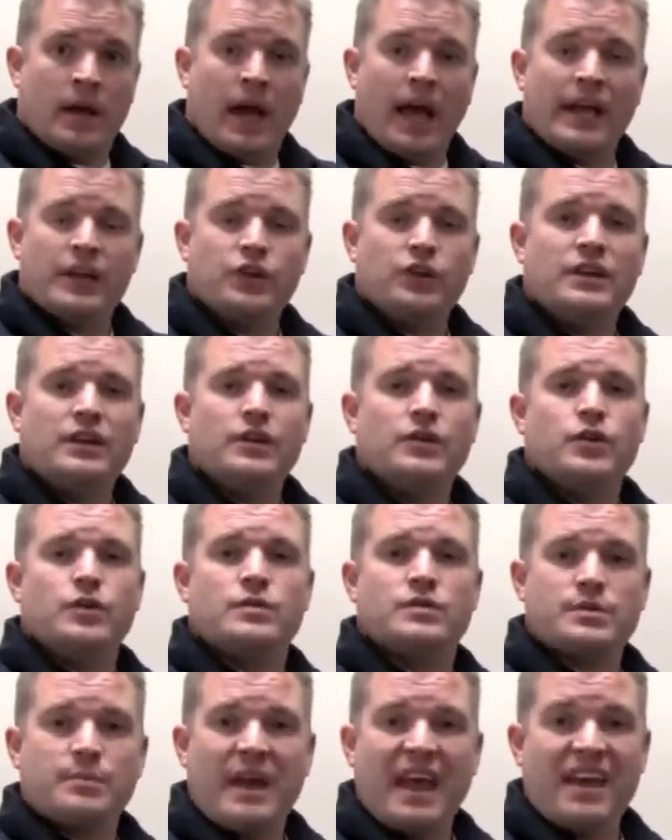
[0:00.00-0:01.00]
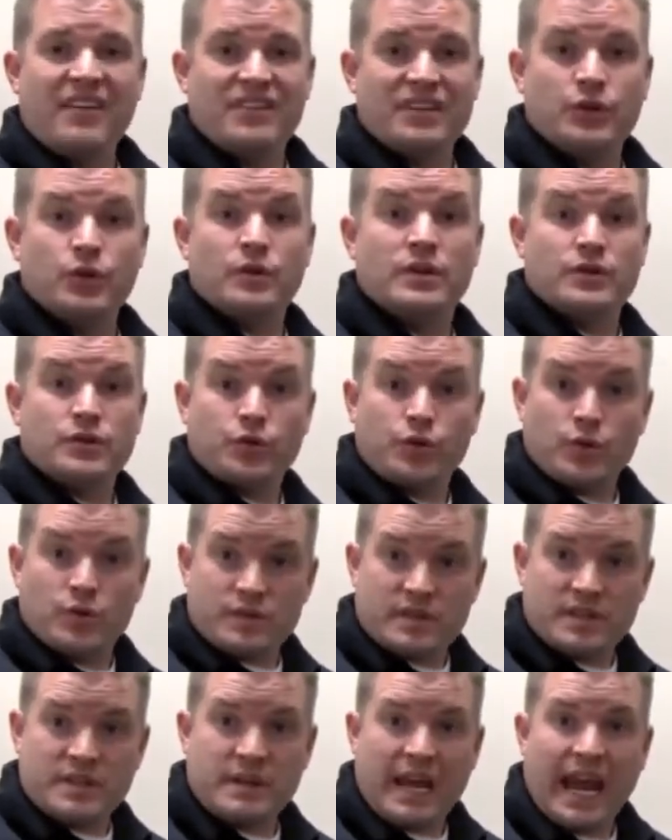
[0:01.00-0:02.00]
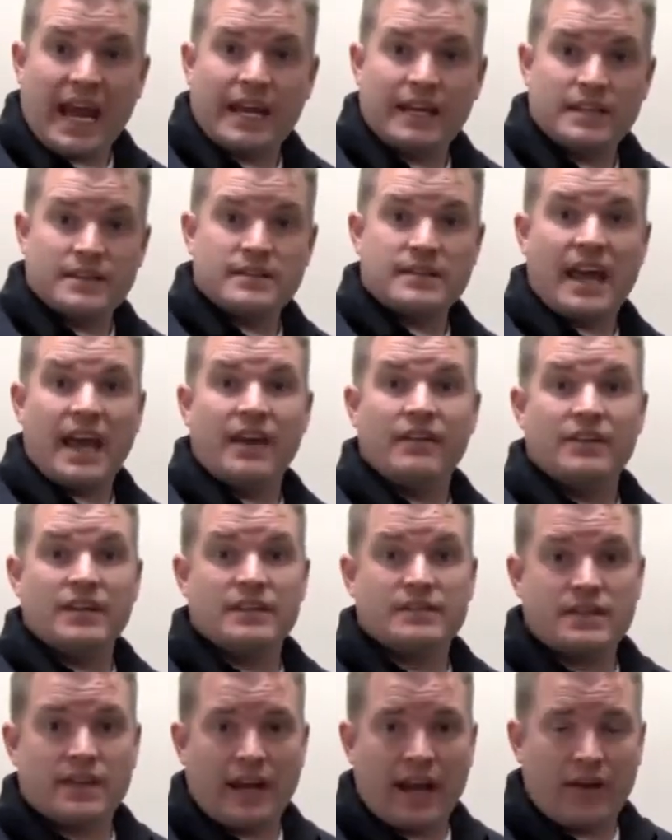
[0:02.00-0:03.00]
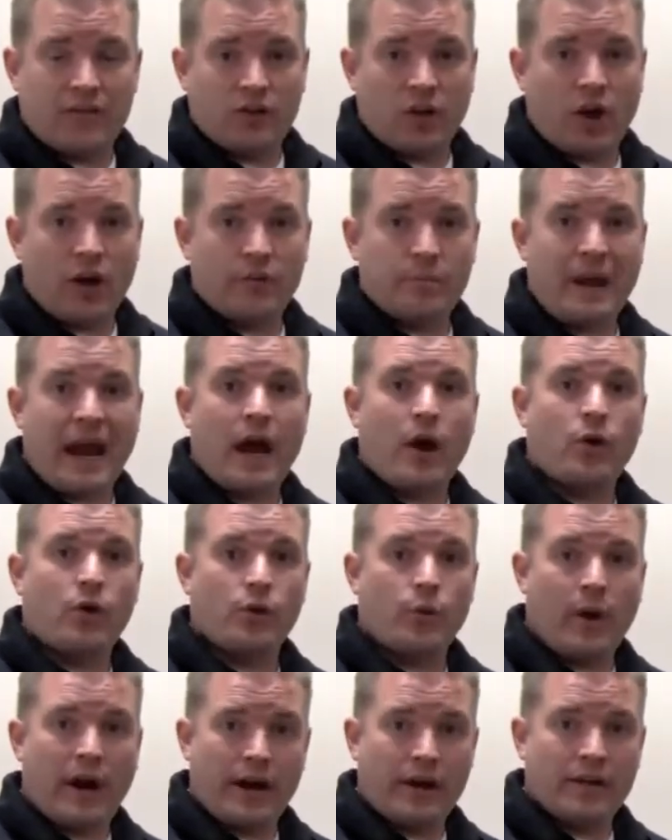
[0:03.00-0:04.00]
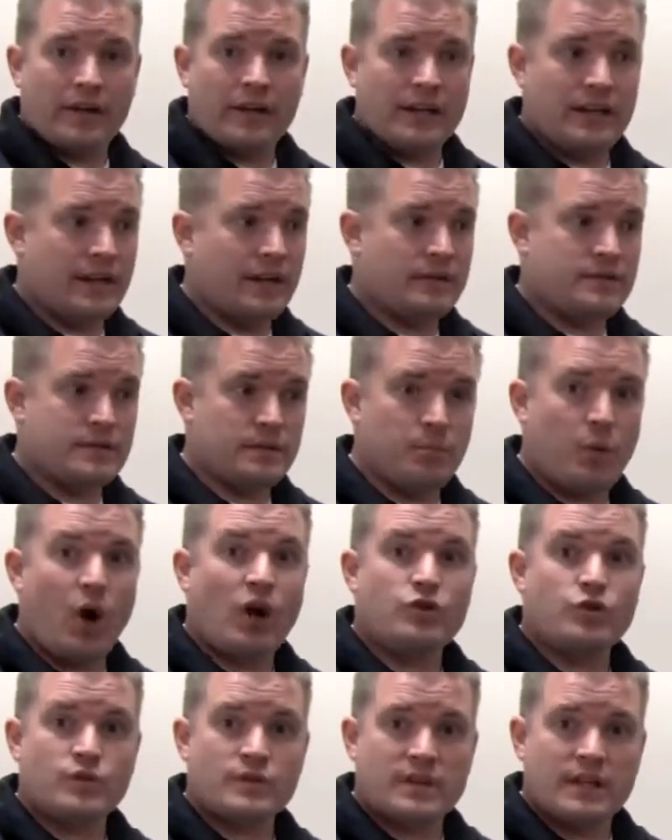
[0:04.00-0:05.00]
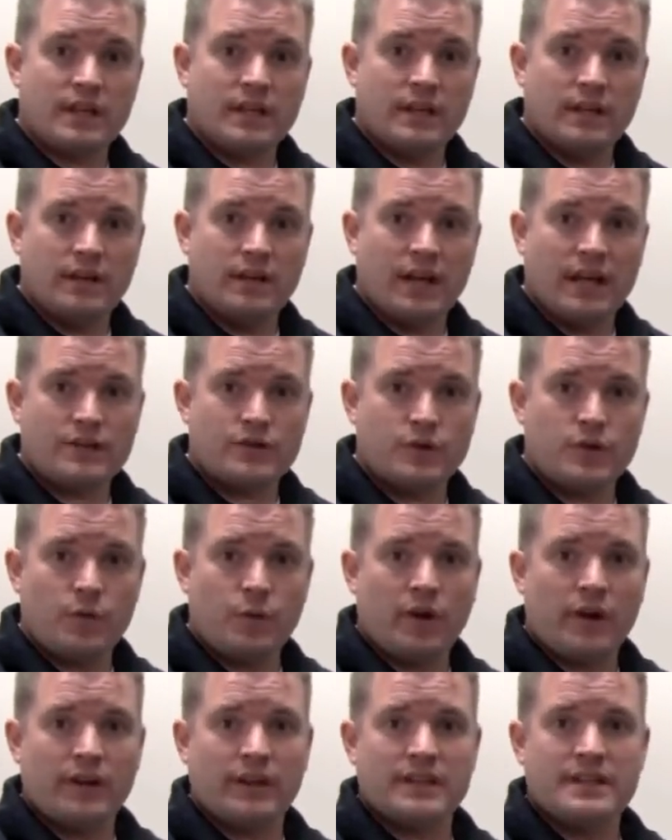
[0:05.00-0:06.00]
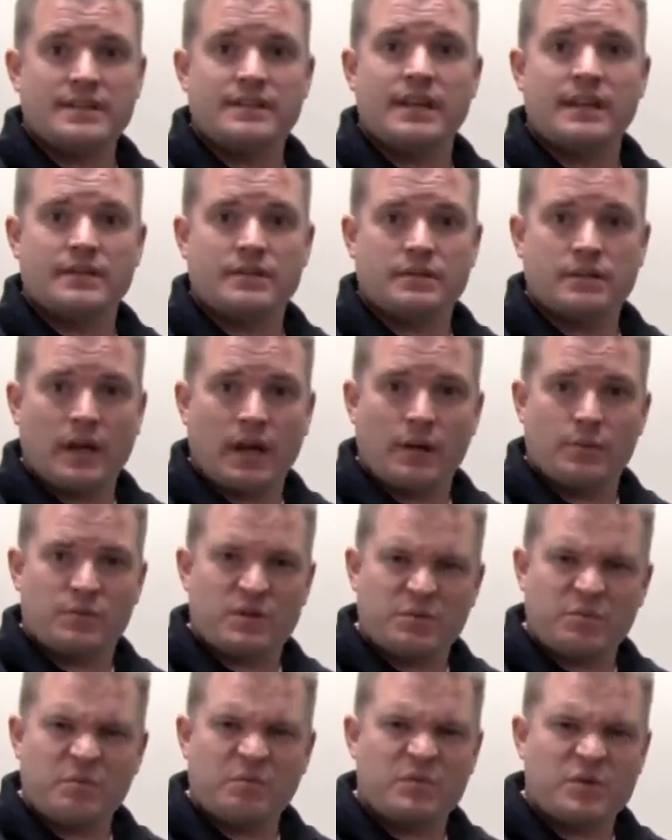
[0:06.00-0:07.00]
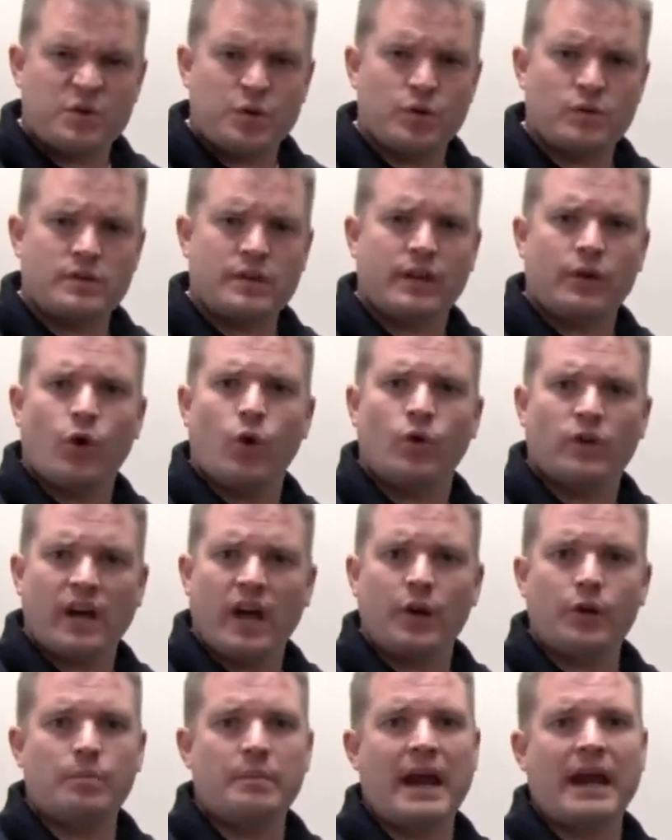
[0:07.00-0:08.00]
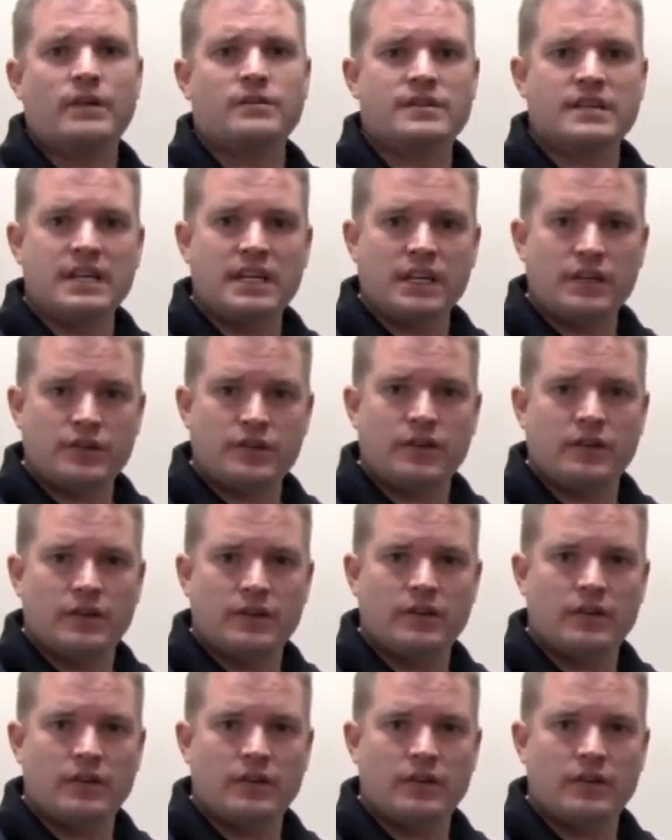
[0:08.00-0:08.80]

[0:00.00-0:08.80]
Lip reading: And you need to use some heavy duty screws. This can is heavy. It's going to have a lot of power wire in it and some modules in it, and so you want to at least get some screws that can hold 100 pounds each.